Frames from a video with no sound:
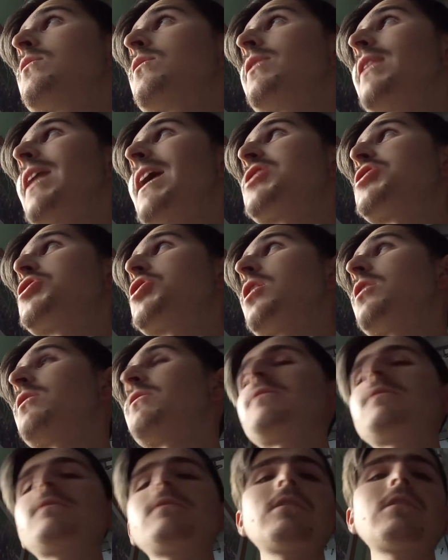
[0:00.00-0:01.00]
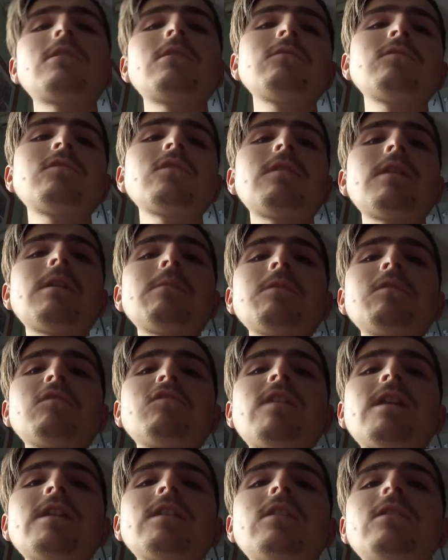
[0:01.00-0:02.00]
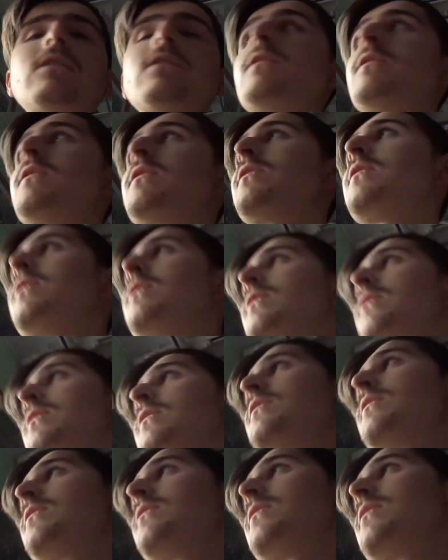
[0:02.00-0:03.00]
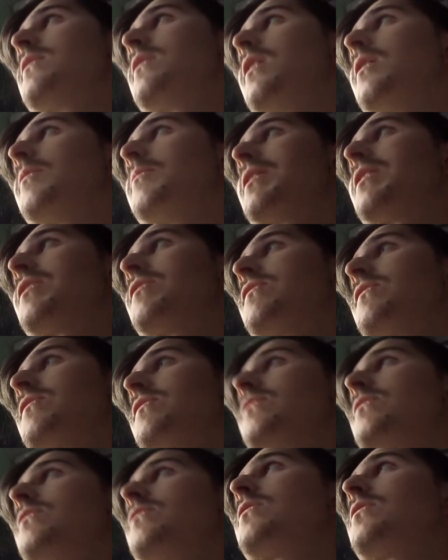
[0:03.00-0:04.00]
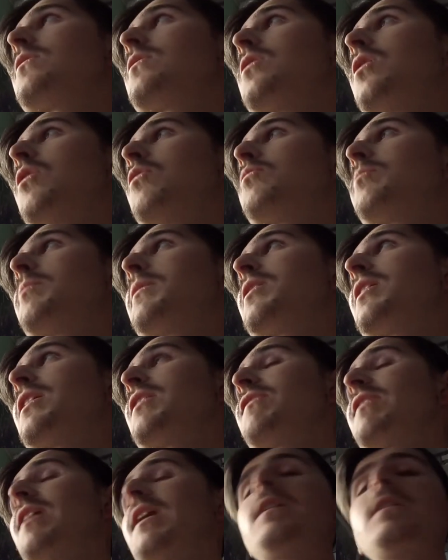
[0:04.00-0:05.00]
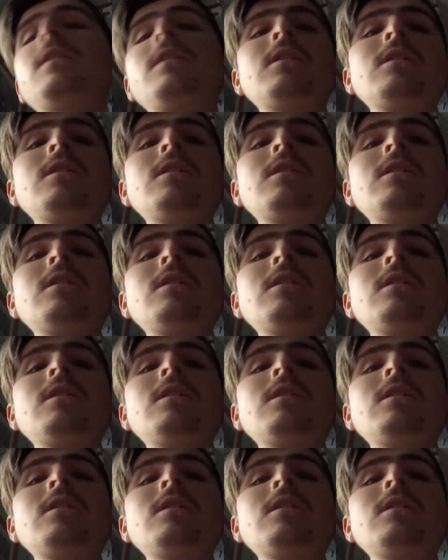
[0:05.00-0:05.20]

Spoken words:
Nature. Oh, sorry, I'm distracted by this cold but nice day.